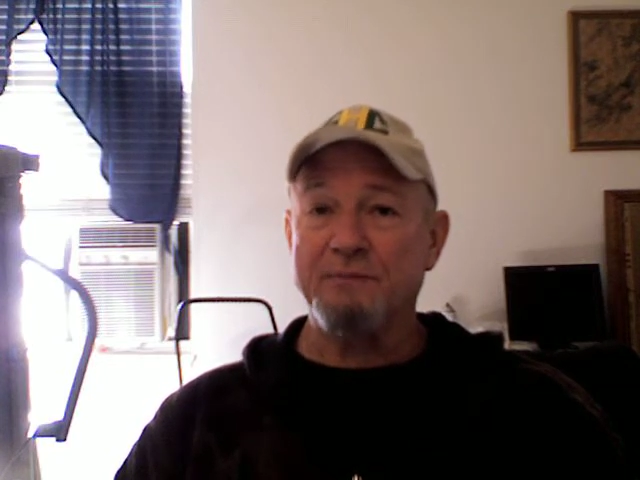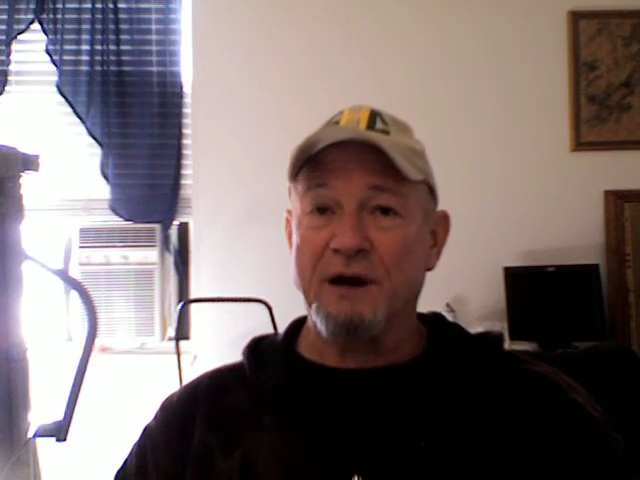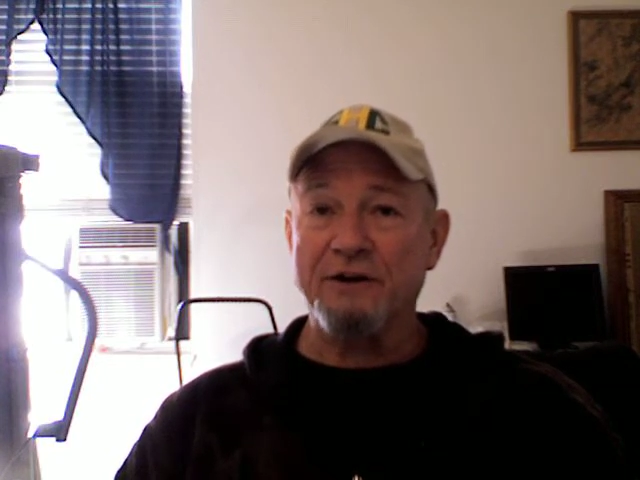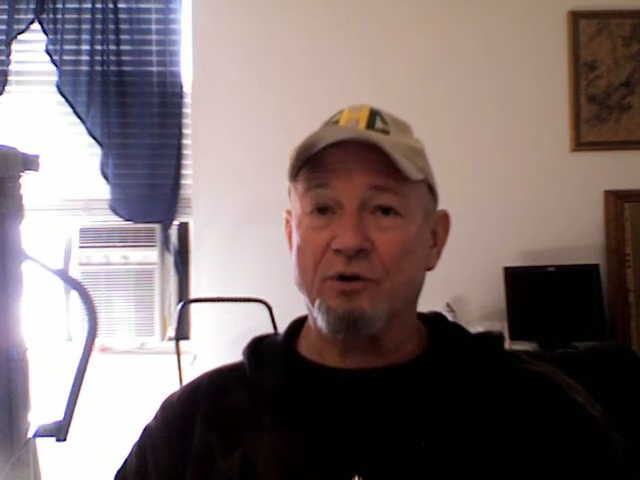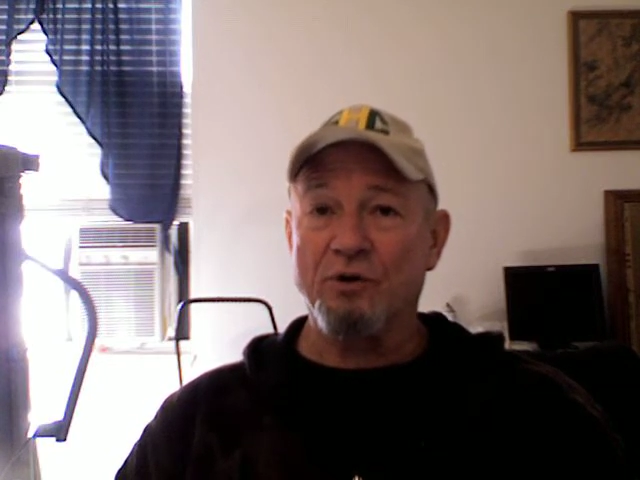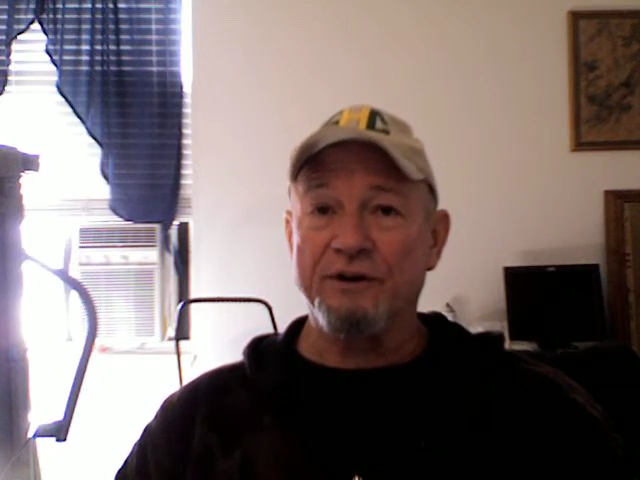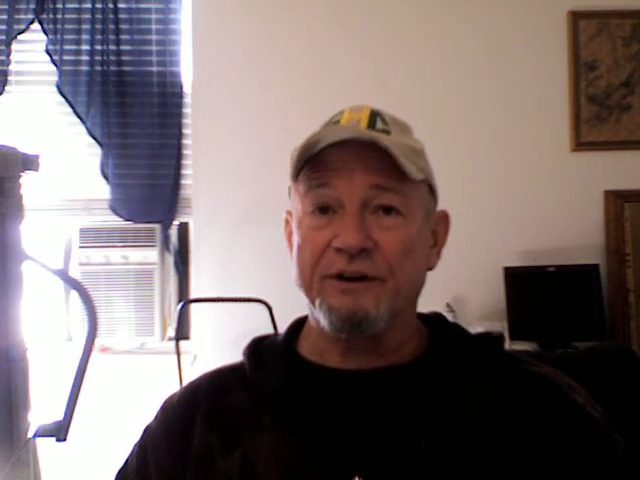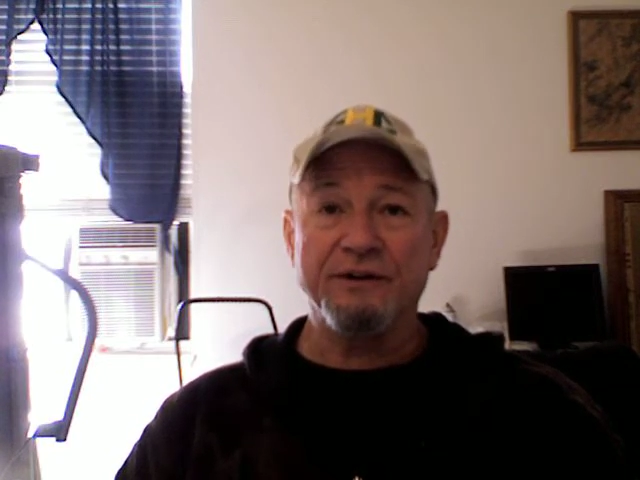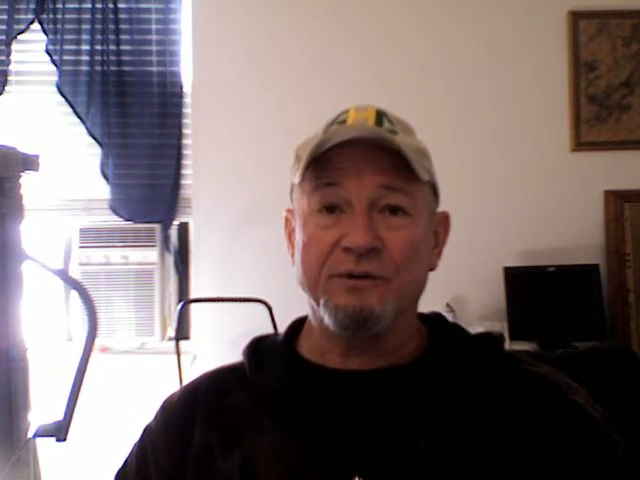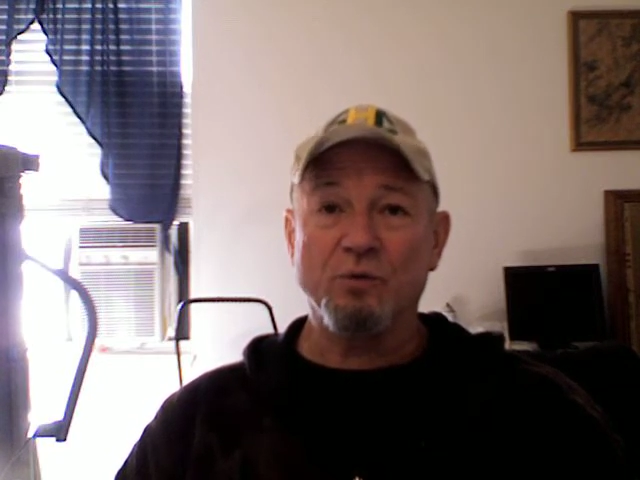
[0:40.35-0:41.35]

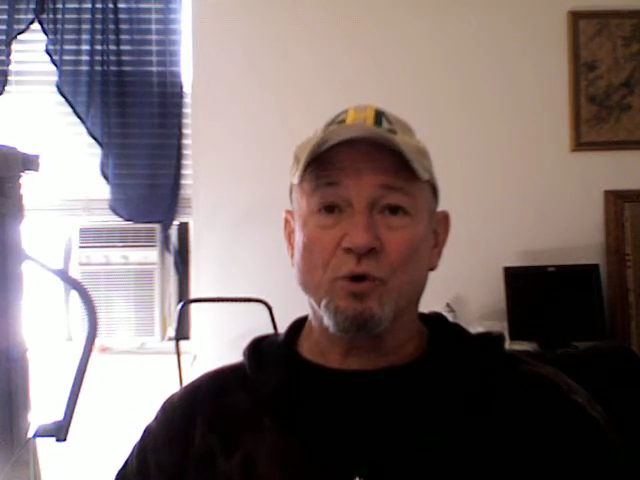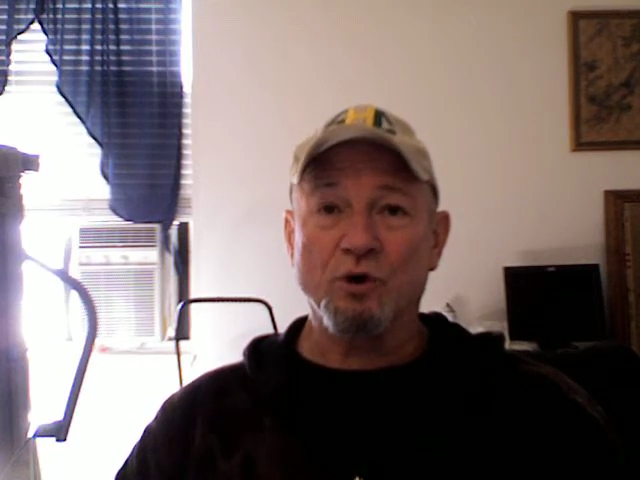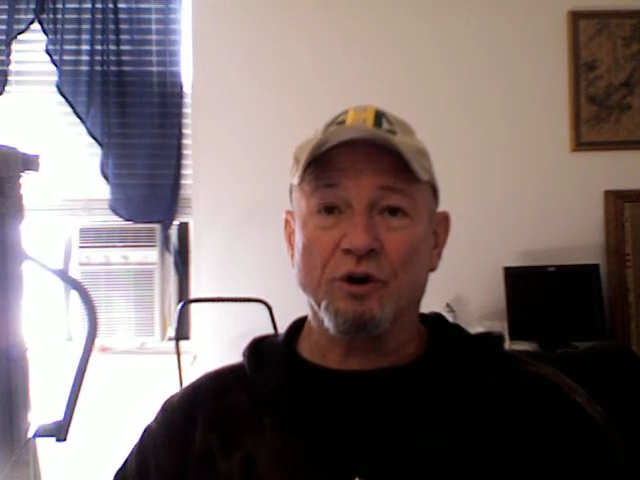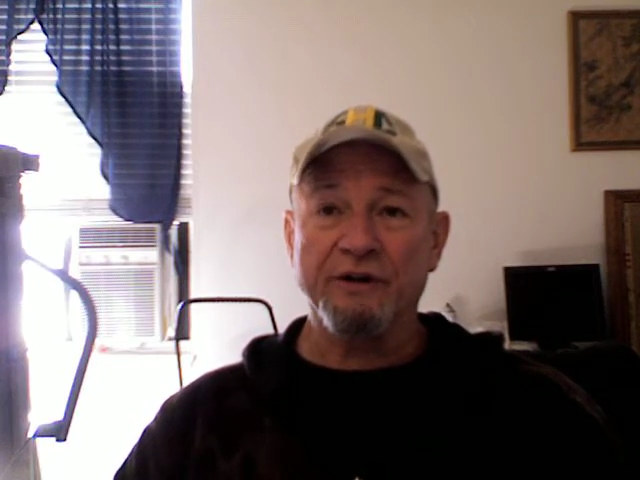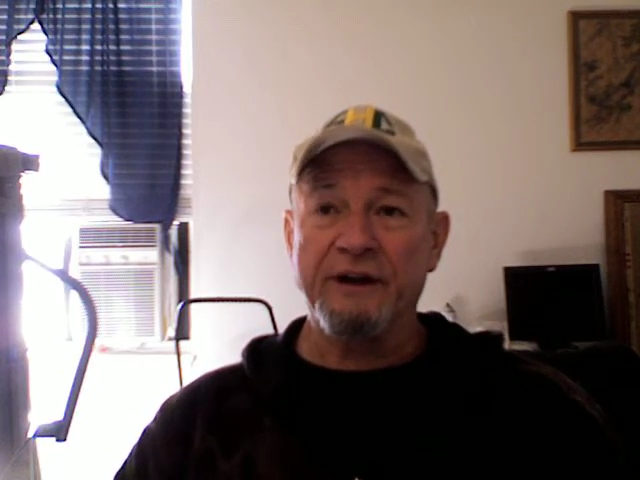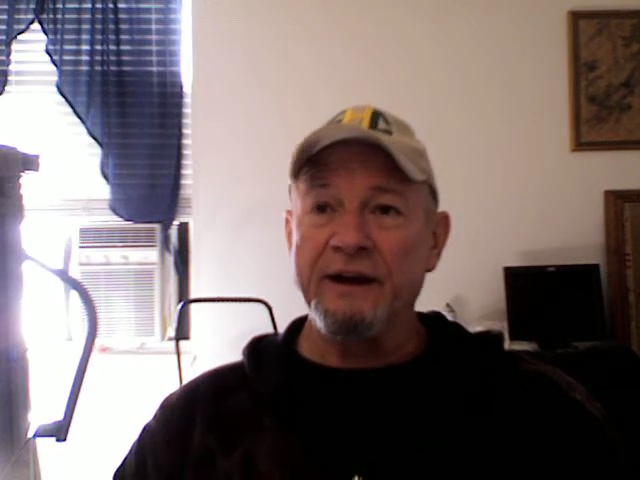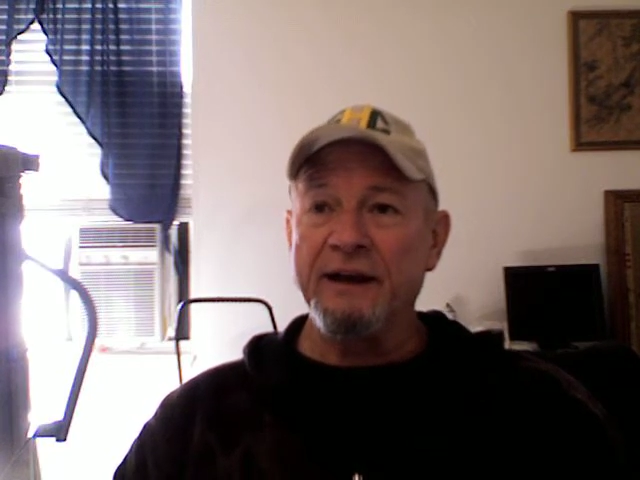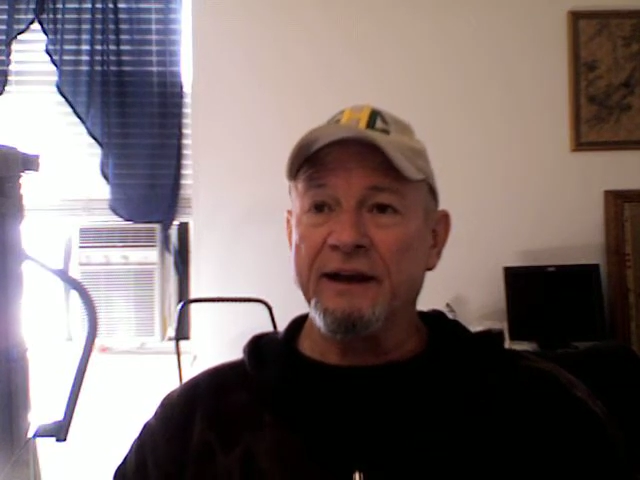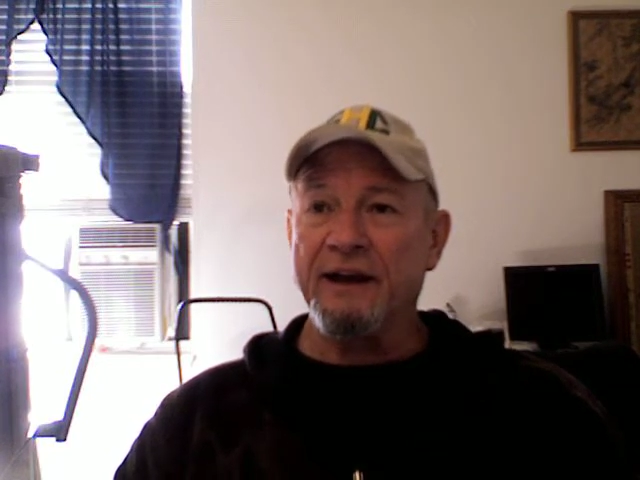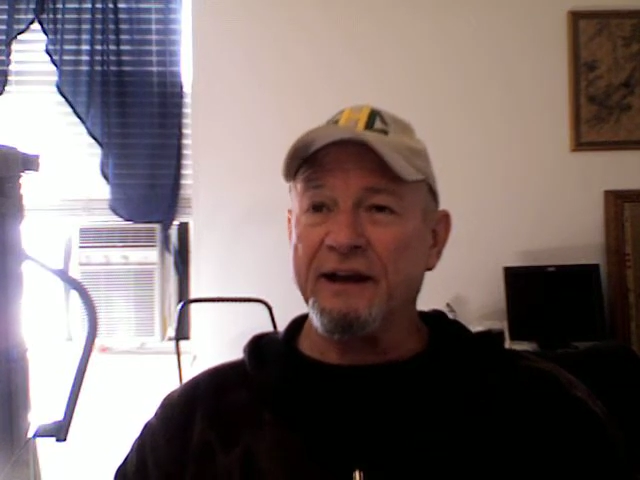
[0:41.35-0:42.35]
minority in the world,
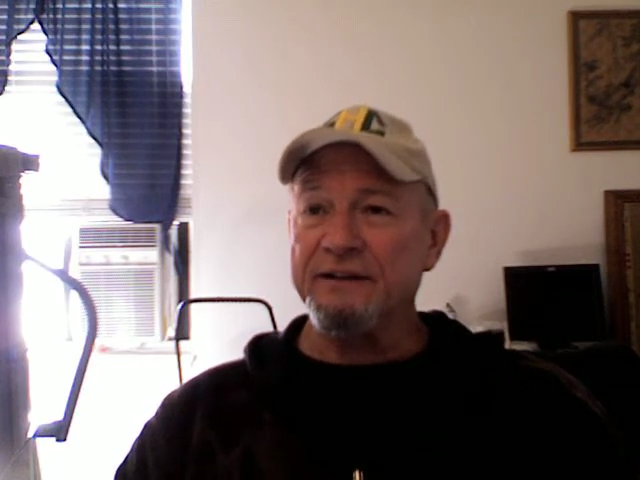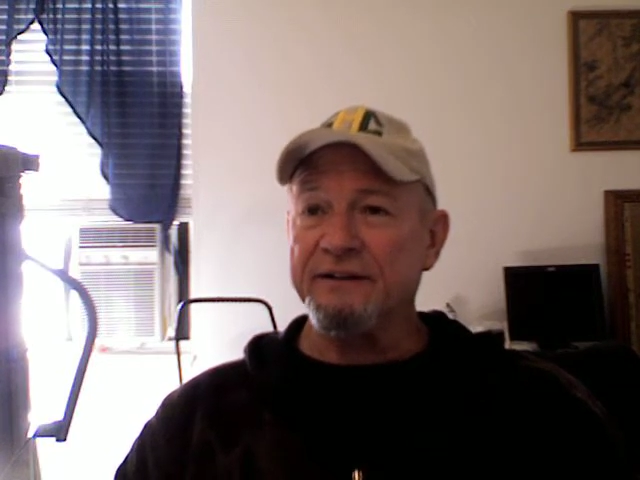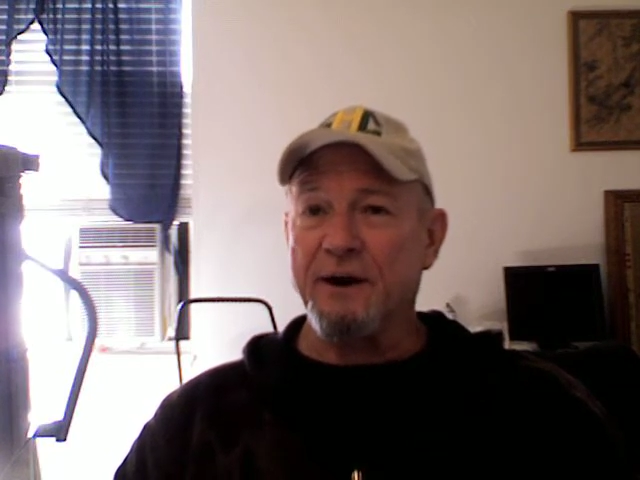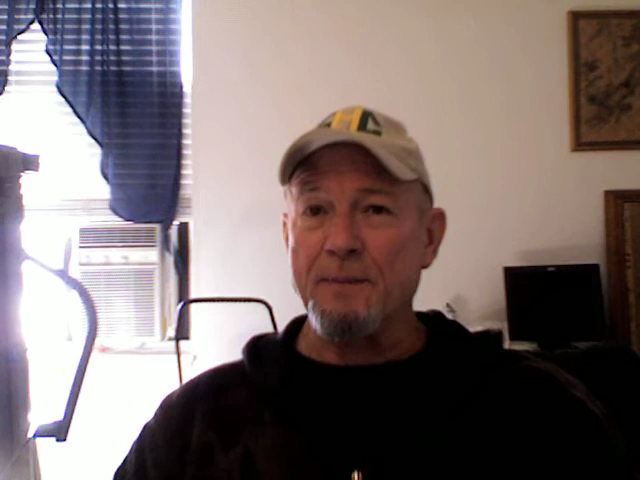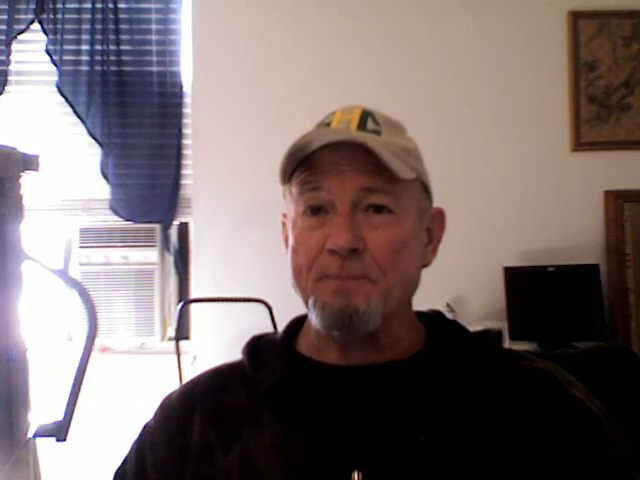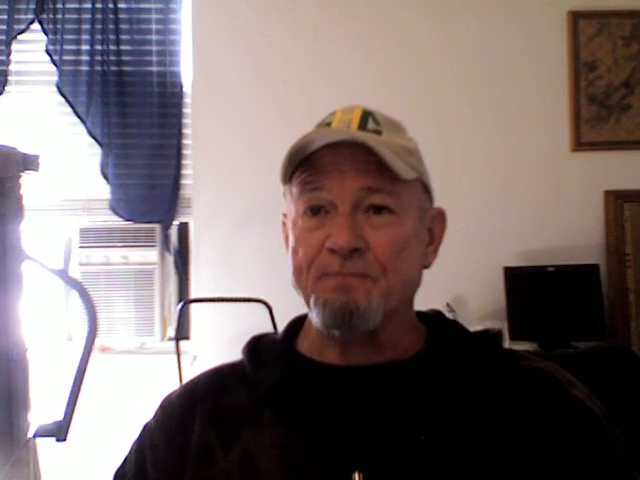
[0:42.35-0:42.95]
and um,